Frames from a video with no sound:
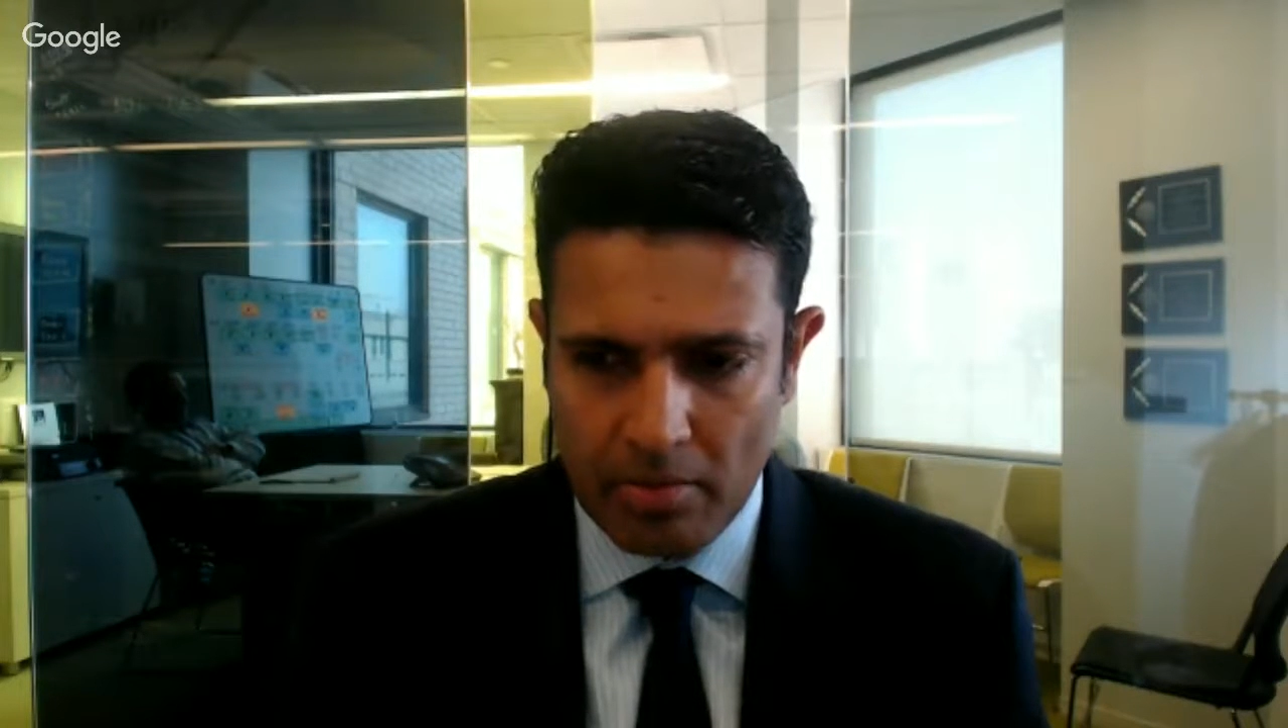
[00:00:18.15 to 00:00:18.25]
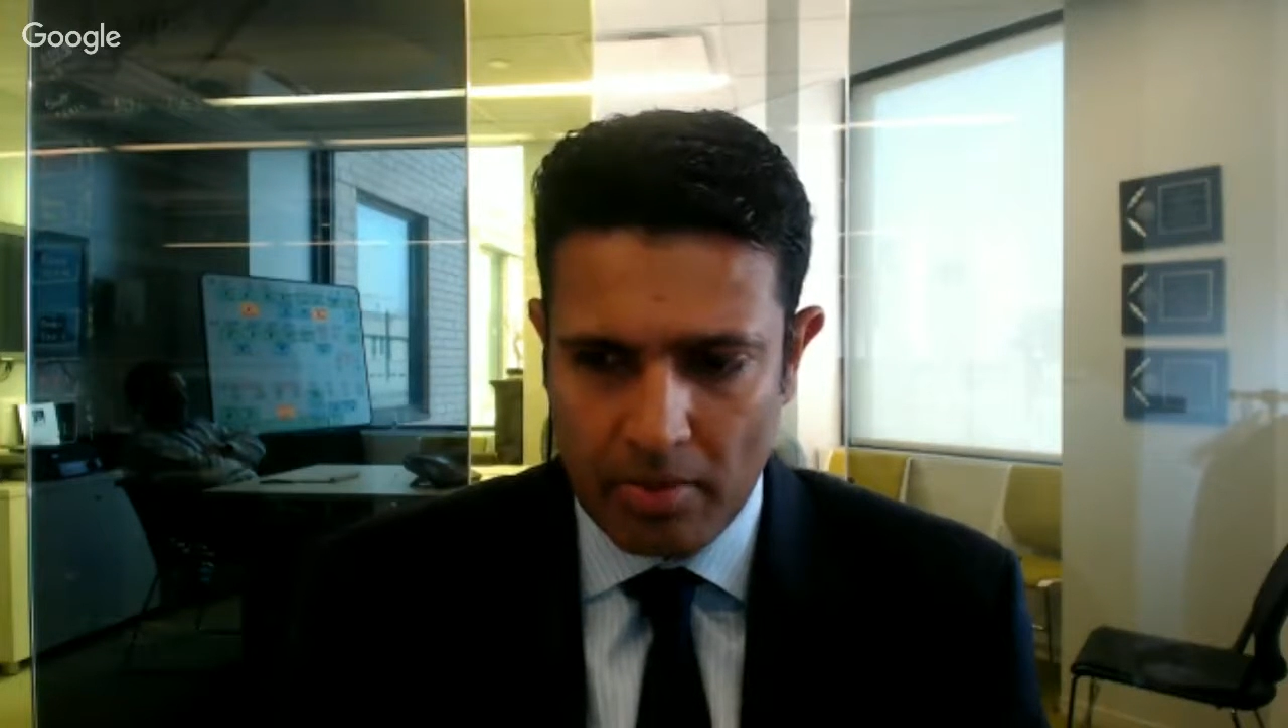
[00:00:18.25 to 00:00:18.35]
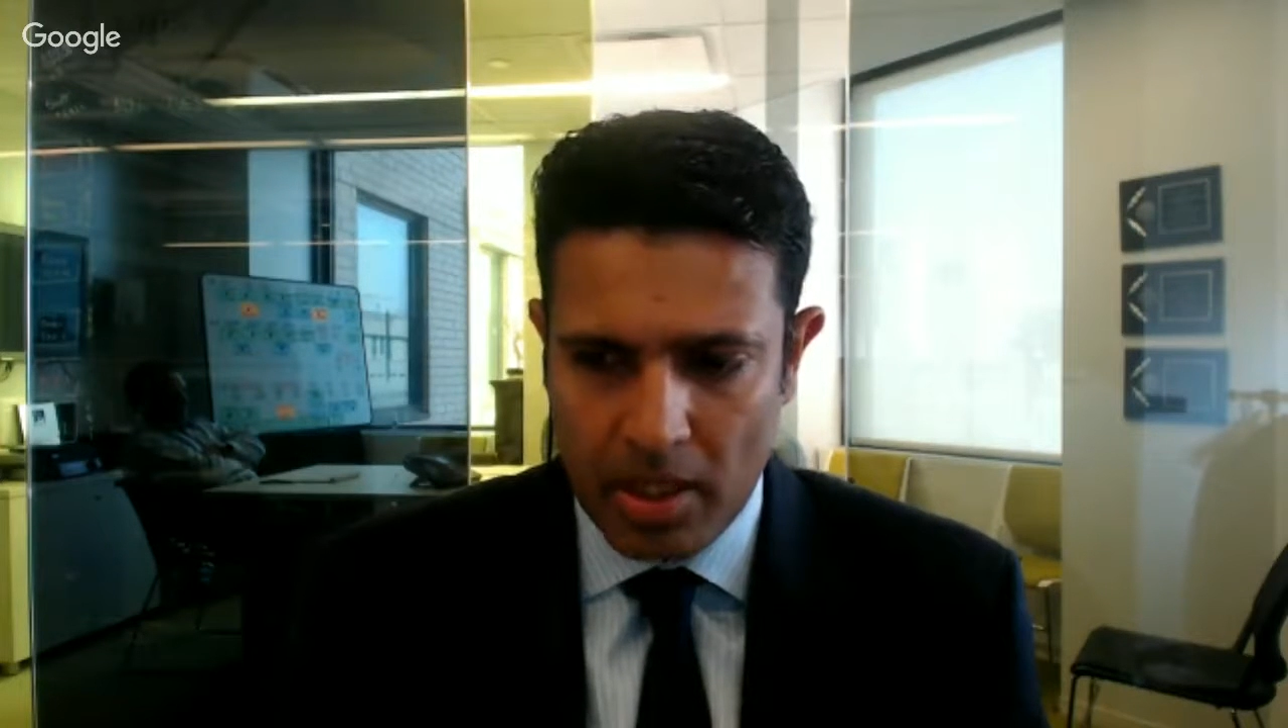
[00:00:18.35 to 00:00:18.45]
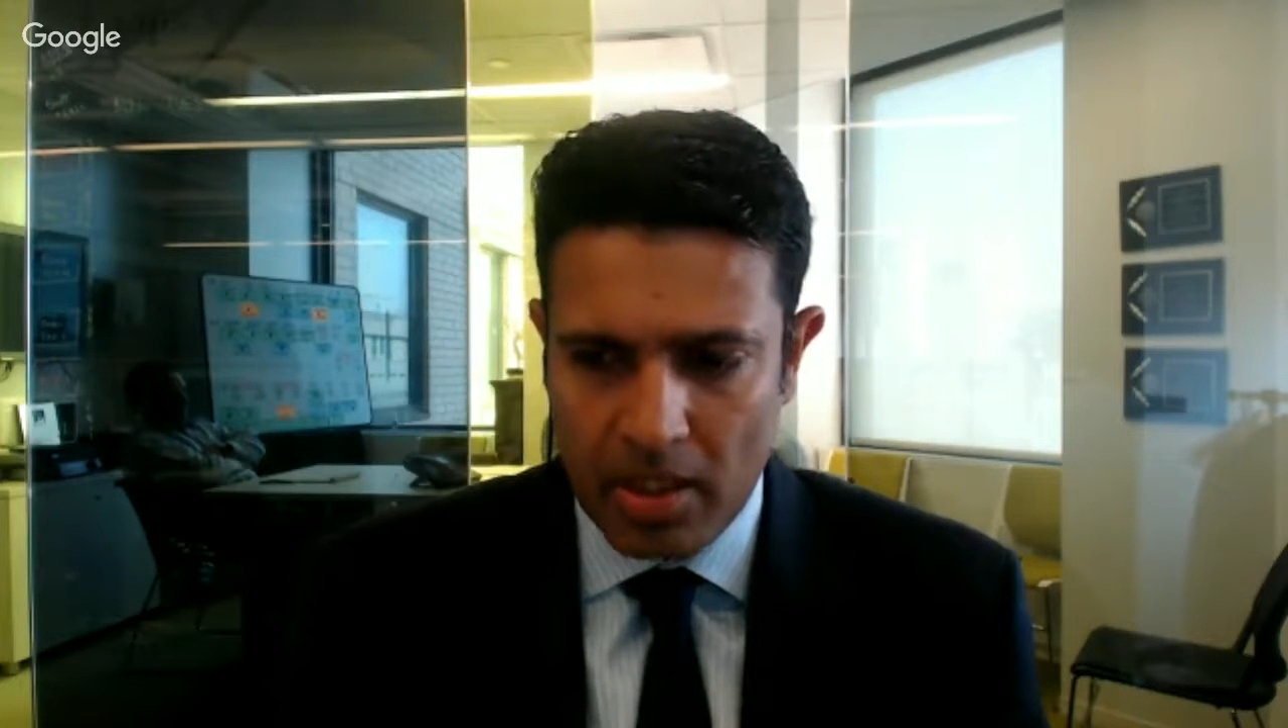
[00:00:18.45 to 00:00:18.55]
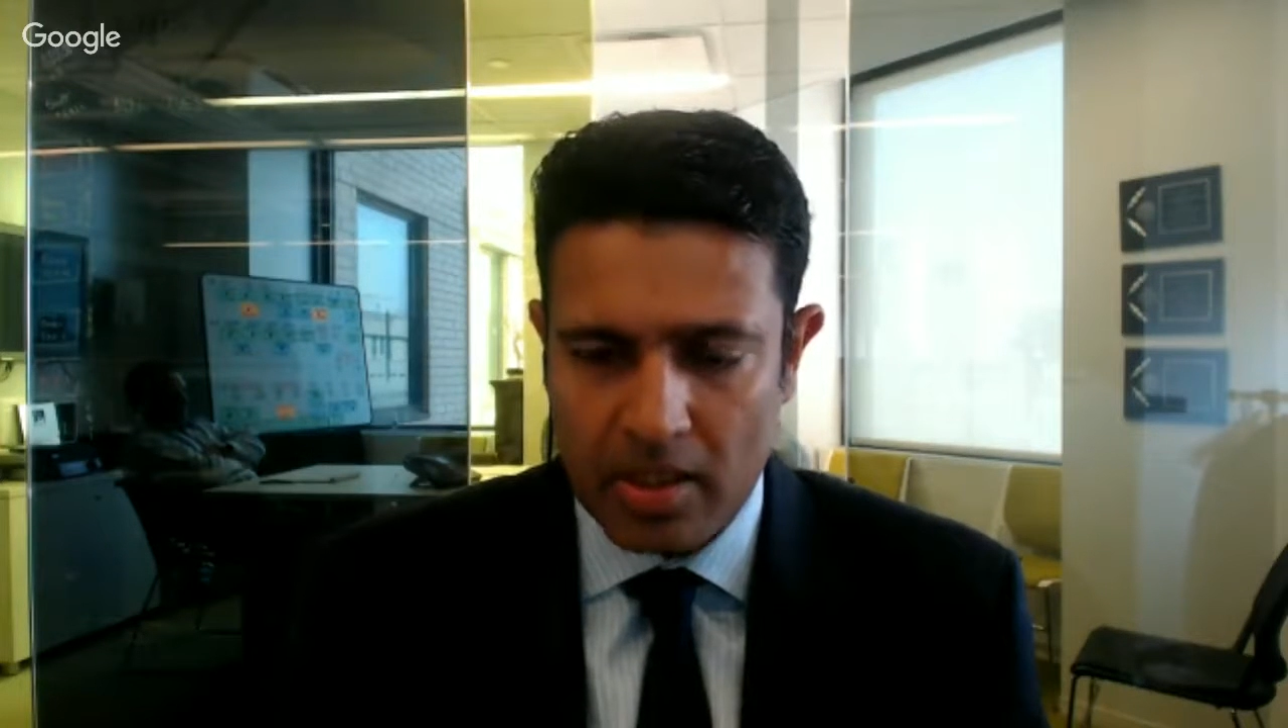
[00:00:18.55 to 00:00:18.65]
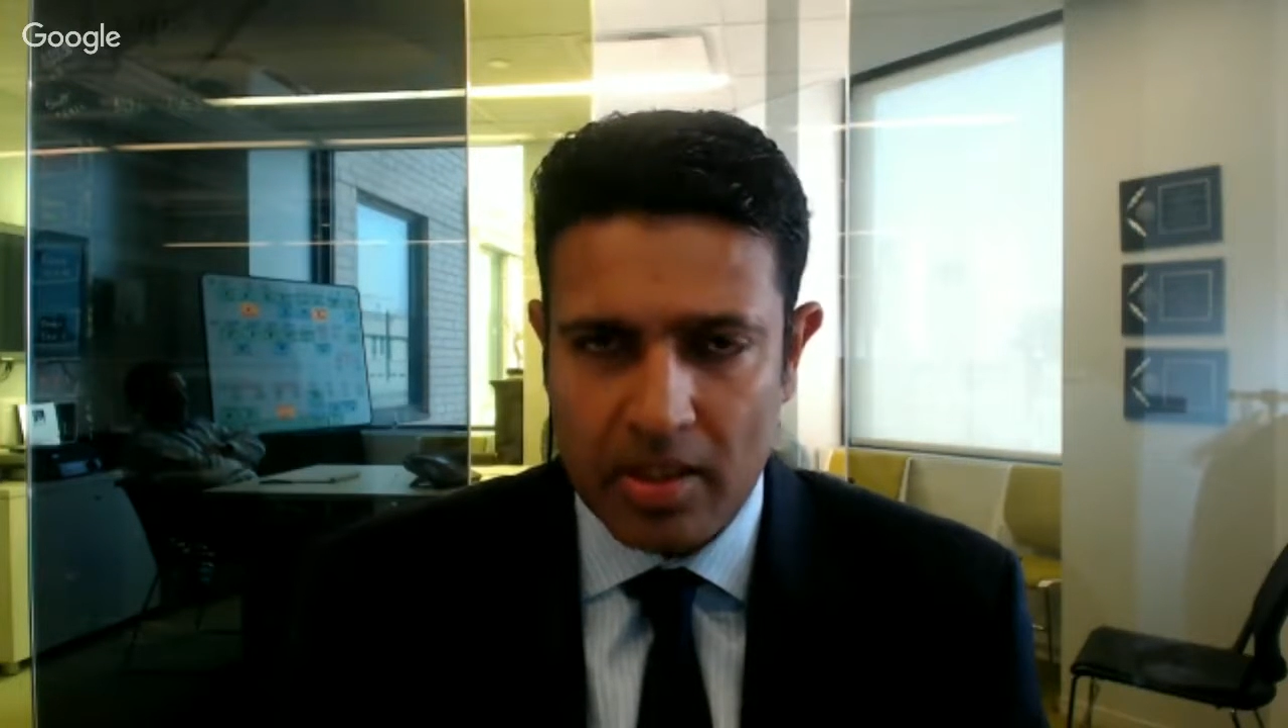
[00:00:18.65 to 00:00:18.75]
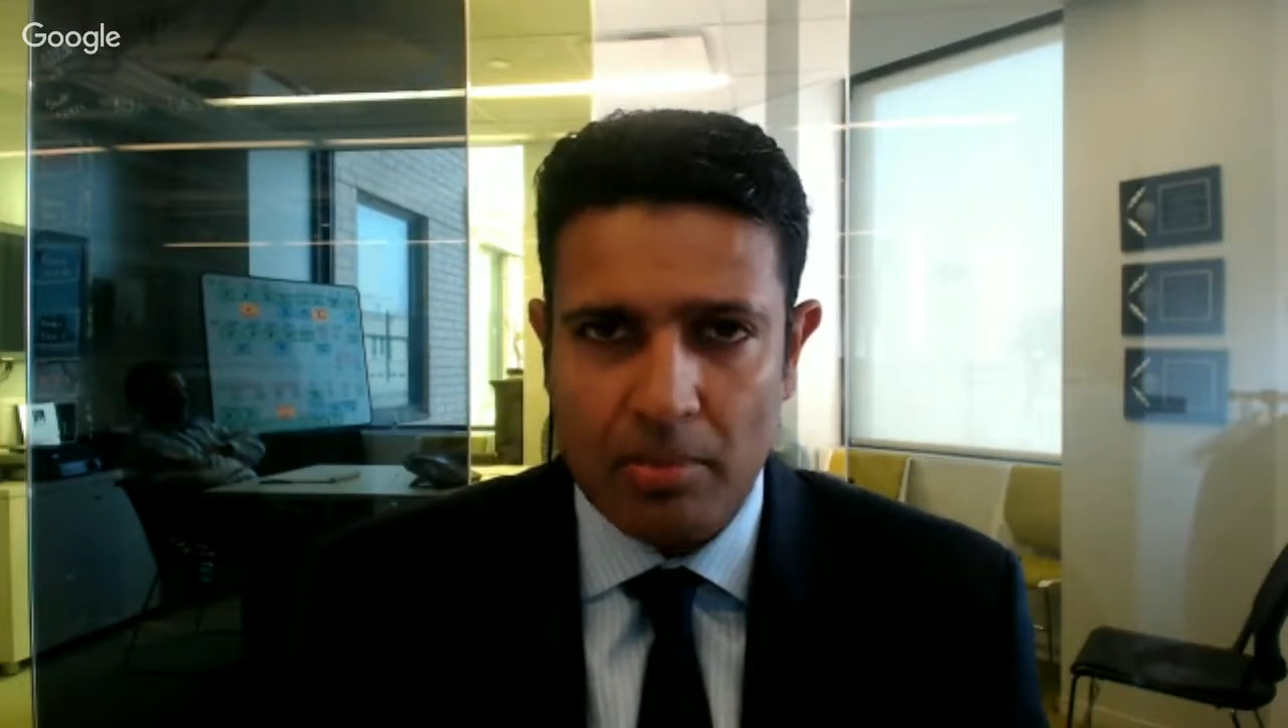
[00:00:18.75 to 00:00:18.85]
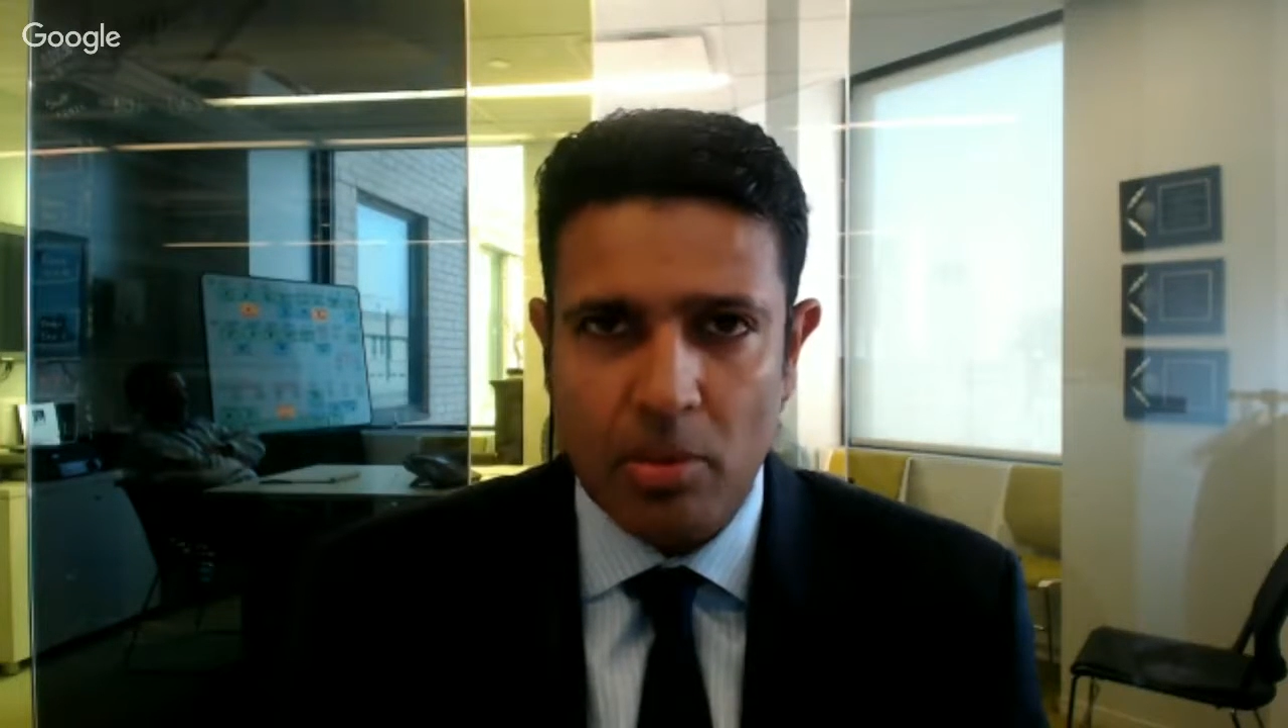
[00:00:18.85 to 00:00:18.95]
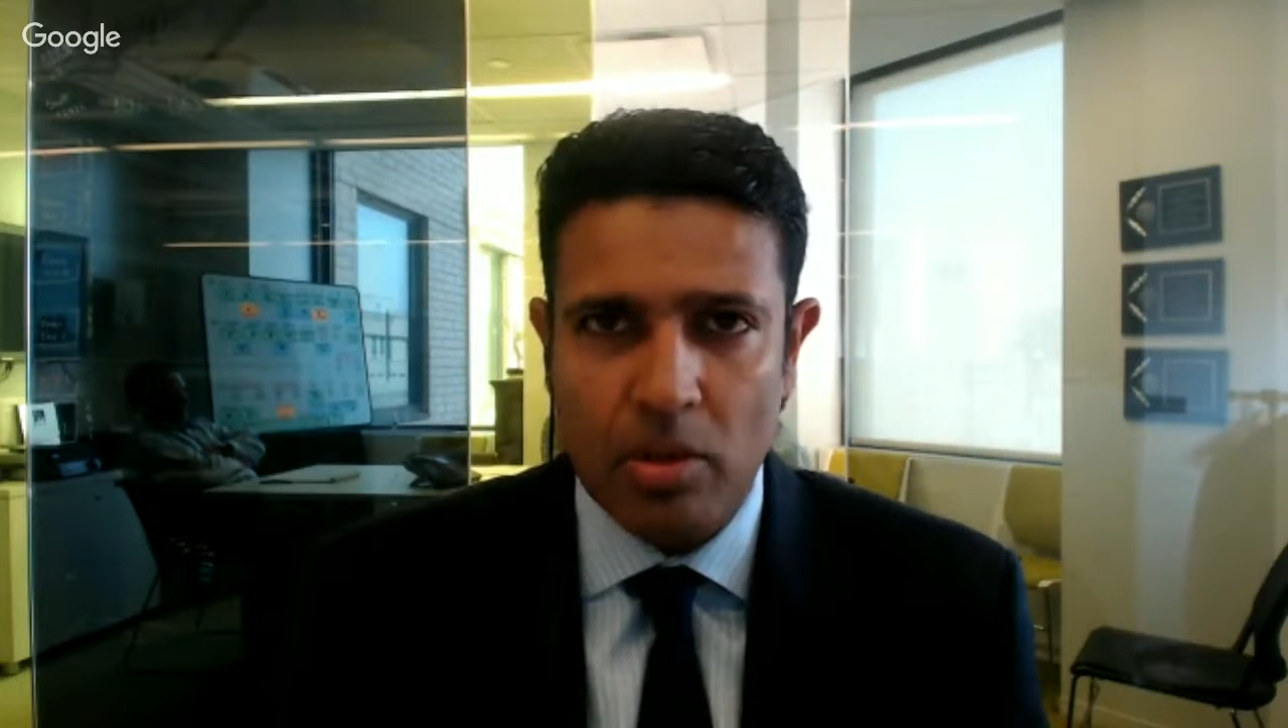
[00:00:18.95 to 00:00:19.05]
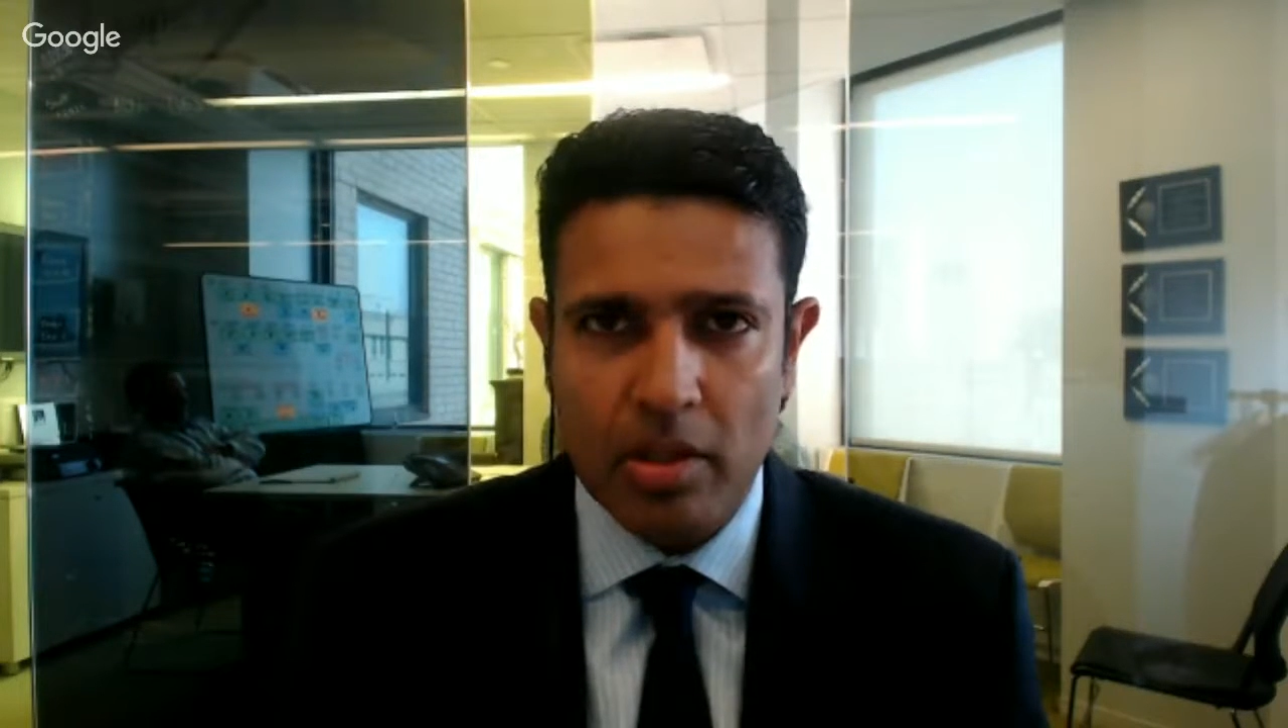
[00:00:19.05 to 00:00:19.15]
Ninja
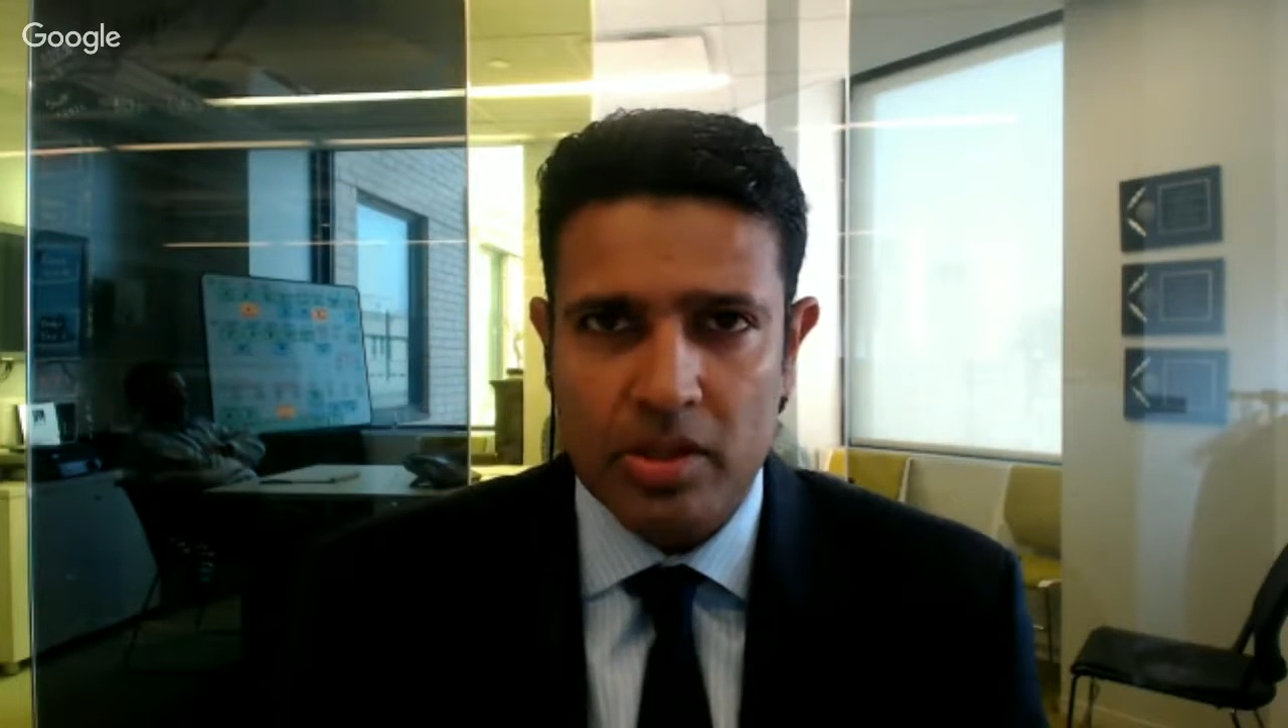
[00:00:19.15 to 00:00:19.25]
Taprogge.